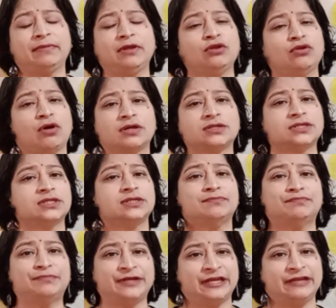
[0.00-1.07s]
not in
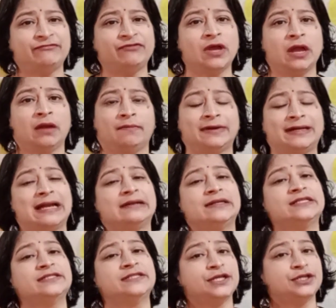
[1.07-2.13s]
brief, but at least
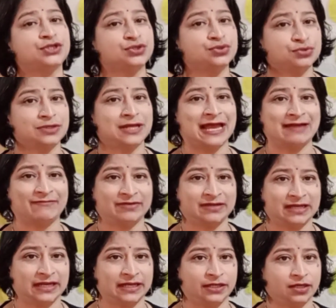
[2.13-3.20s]
they should have an
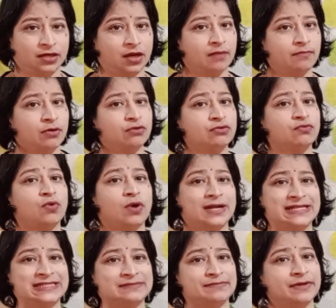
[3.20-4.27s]
idea about what
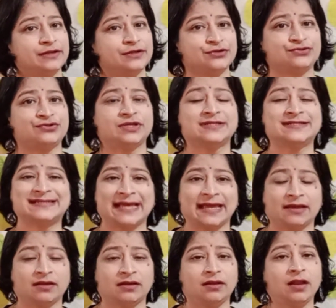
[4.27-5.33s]
is menstrual
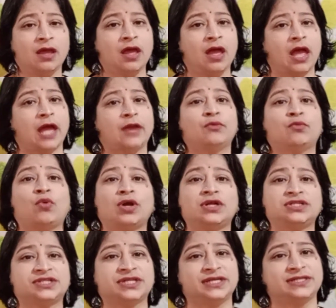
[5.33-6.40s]
cycle and what
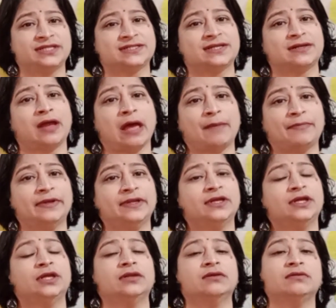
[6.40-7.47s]
changes are happening
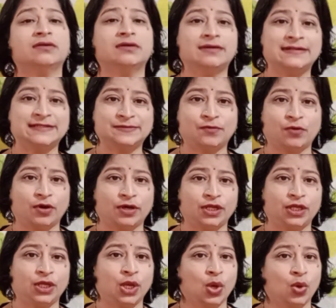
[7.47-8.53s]
in a girl's body
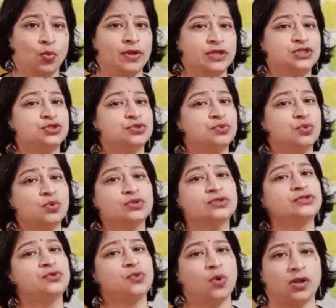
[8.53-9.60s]
when she goes
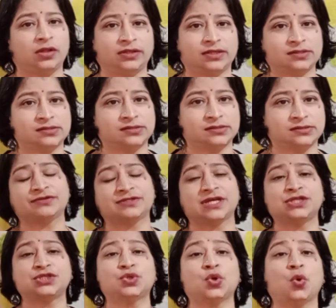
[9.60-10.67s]
through all this.
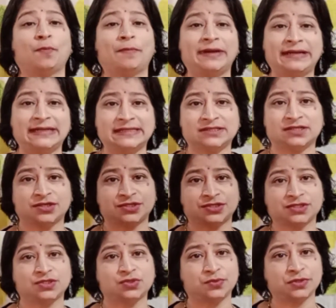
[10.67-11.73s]
Such open
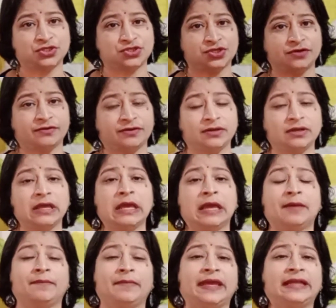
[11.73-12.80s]
discussions with children
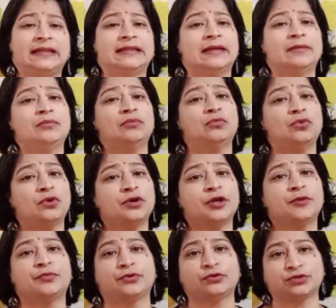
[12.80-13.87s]
make them more
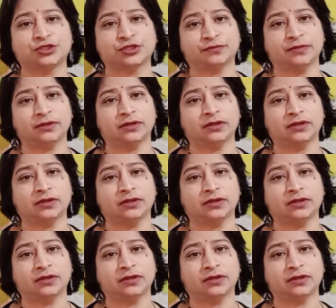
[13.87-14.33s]
approachable.